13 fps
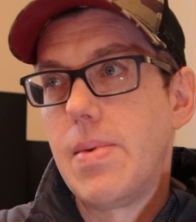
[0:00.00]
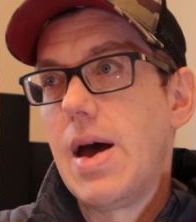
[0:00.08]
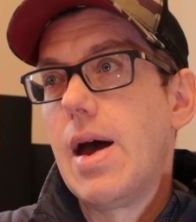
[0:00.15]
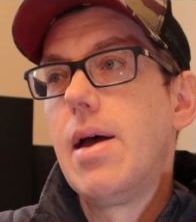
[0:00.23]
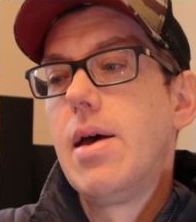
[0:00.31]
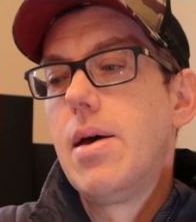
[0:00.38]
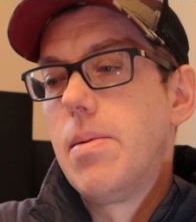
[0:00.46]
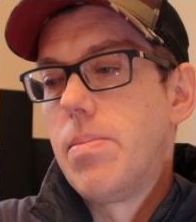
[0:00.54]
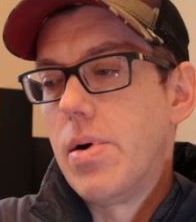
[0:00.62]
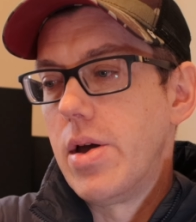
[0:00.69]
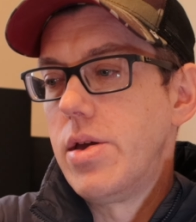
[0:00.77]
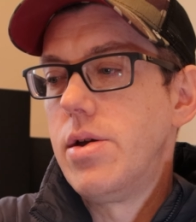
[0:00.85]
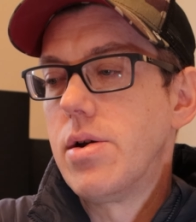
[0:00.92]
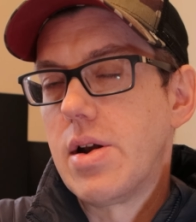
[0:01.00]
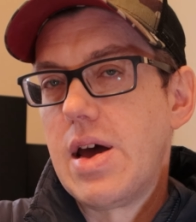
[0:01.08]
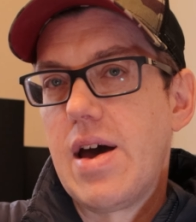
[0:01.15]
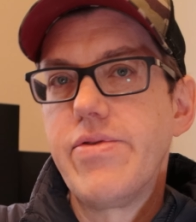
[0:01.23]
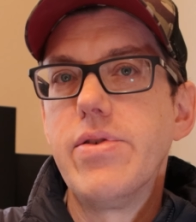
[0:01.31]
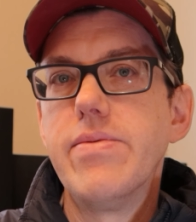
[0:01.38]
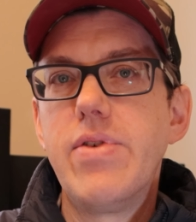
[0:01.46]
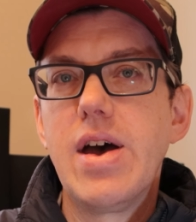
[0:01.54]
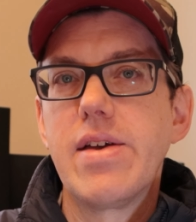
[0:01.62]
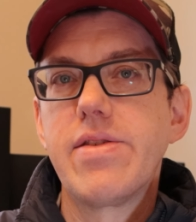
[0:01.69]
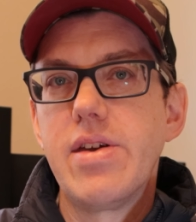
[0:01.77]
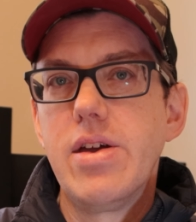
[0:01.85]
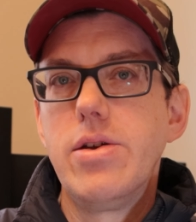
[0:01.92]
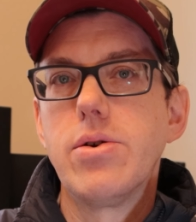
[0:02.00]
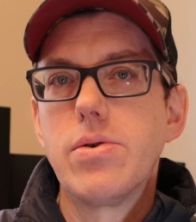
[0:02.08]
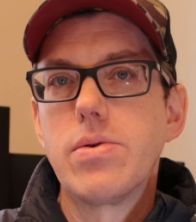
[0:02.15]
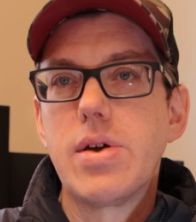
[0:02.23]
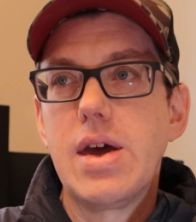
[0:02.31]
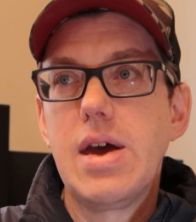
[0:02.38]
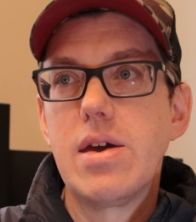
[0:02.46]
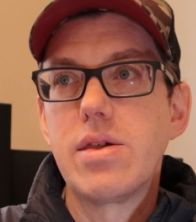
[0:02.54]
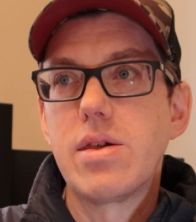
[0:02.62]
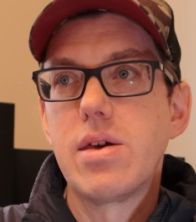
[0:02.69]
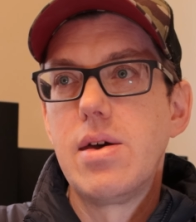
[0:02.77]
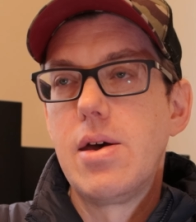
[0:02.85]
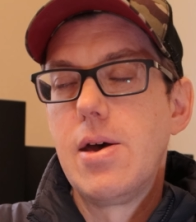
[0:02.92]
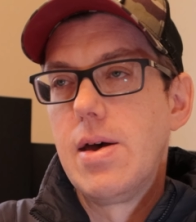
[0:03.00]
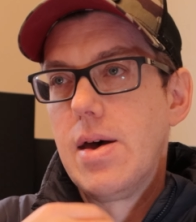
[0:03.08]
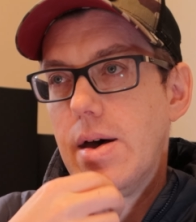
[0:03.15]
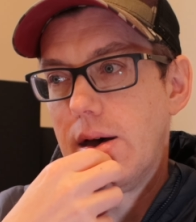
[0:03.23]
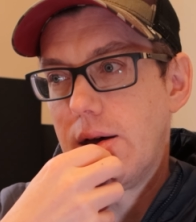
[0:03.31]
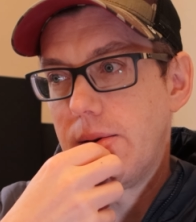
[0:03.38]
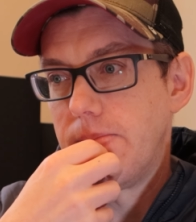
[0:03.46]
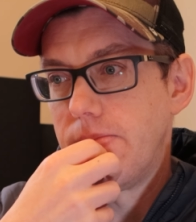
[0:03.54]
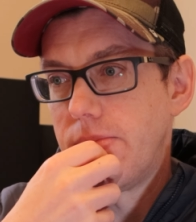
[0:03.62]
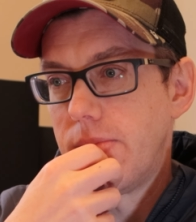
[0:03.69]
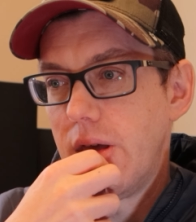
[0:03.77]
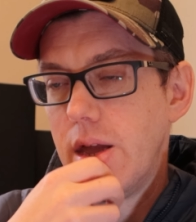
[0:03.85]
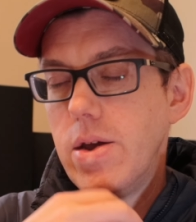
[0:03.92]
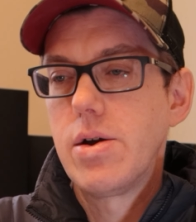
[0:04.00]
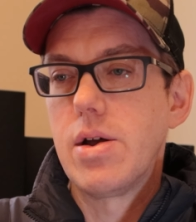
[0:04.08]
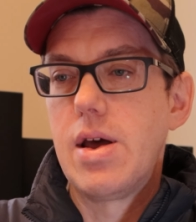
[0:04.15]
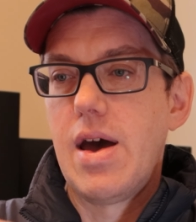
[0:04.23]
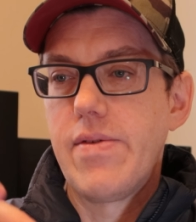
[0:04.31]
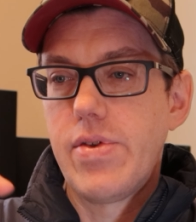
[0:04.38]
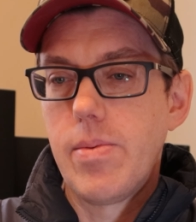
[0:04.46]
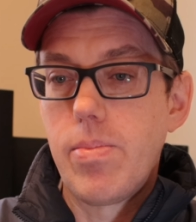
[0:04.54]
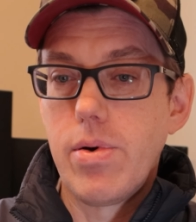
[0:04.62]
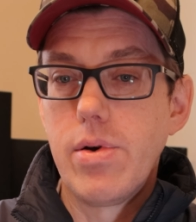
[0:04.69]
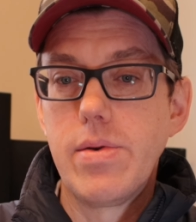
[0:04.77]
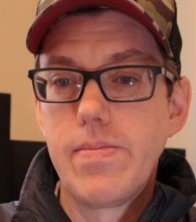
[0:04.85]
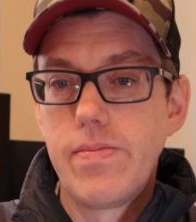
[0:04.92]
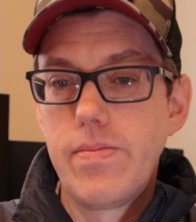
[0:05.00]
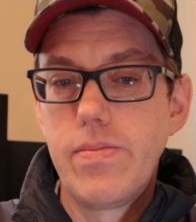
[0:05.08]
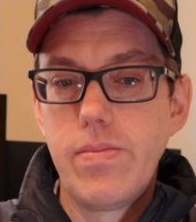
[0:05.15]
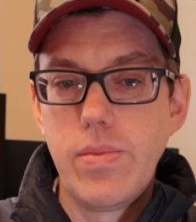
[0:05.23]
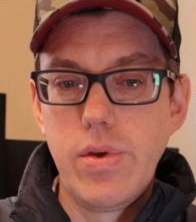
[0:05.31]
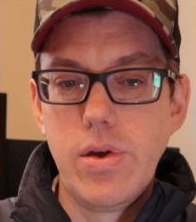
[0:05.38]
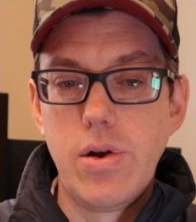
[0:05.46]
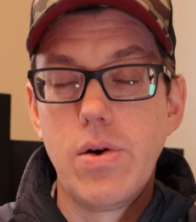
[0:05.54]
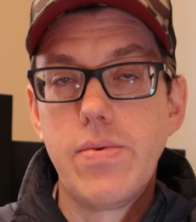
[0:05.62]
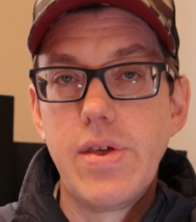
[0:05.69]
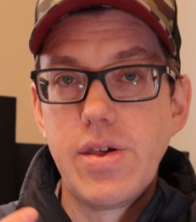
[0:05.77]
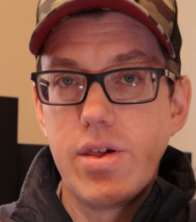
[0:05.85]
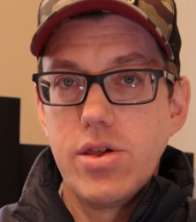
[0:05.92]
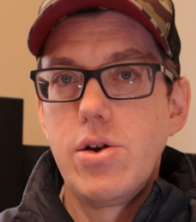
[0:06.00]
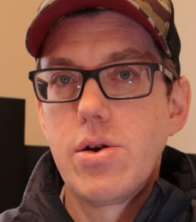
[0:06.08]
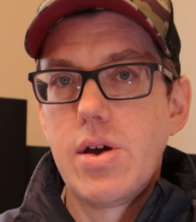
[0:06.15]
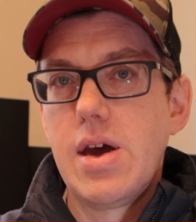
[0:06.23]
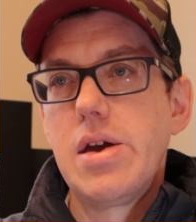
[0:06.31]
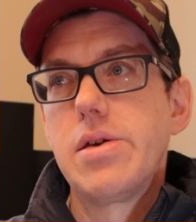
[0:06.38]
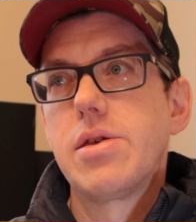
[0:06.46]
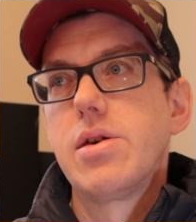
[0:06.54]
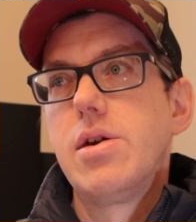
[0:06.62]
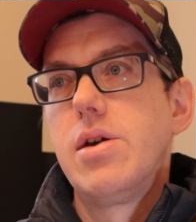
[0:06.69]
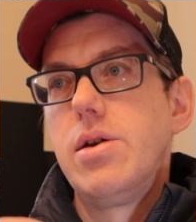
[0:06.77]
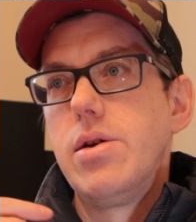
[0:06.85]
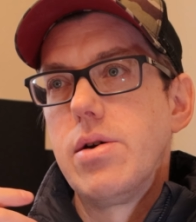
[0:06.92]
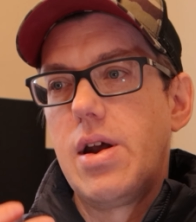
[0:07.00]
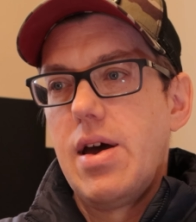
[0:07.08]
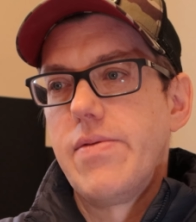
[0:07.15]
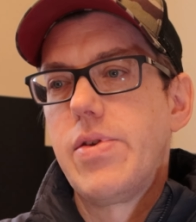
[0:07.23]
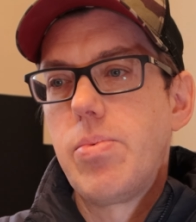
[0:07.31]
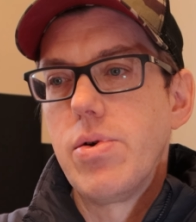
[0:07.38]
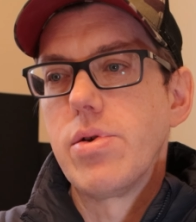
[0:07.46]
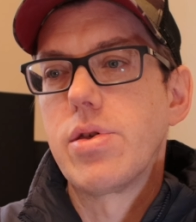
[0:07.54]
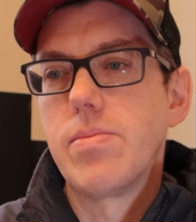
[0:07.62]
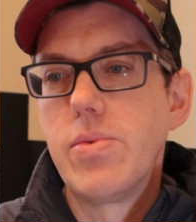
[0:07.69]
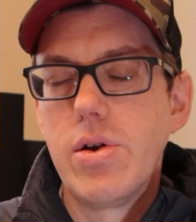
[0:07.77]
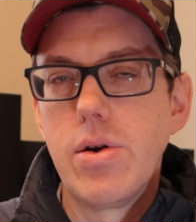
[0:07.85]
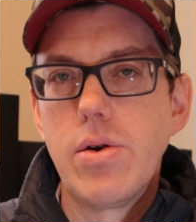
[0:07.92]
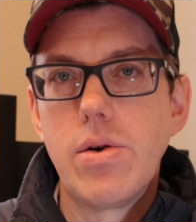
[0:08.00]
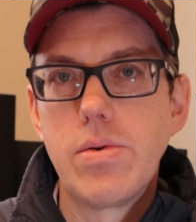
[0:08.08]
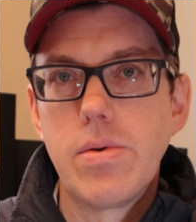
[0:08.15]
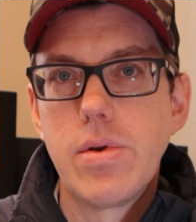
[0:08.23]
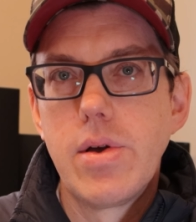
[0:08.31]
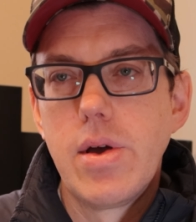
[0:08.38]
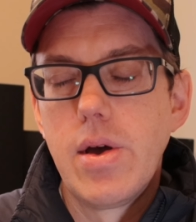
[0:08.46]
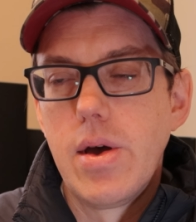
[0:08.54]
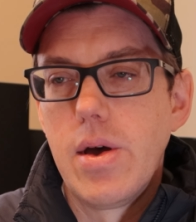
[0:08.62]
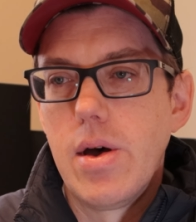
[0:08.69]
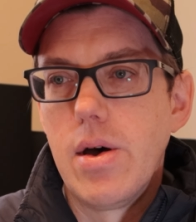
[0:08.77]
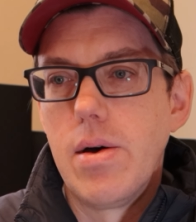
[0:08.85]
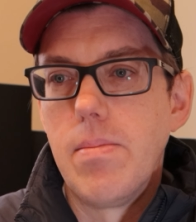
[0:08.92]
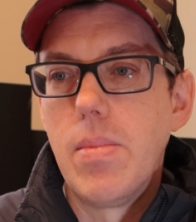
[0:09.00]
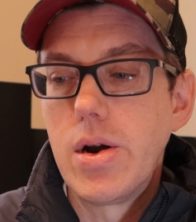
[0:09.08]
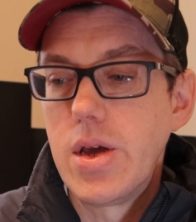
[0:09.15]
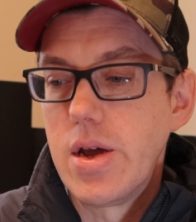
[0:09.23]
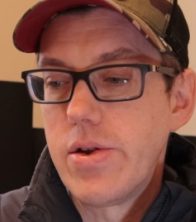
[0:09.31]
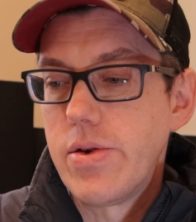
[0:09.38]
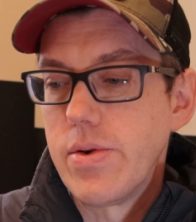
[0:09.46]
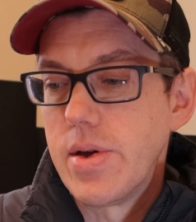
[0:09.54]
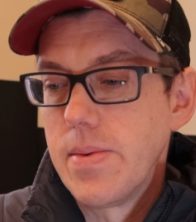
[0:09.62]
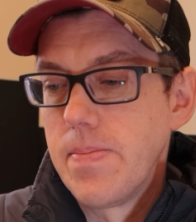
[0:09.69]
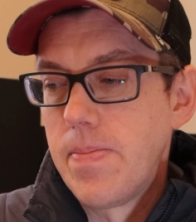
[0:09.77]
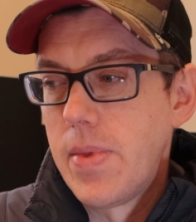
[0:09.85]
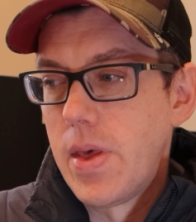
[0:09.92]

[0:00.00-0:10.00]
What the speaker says: the mat, but you're going to have to invest in your own case. And you're going to have to put, this is your case, you're going to have to put some of your own money into it.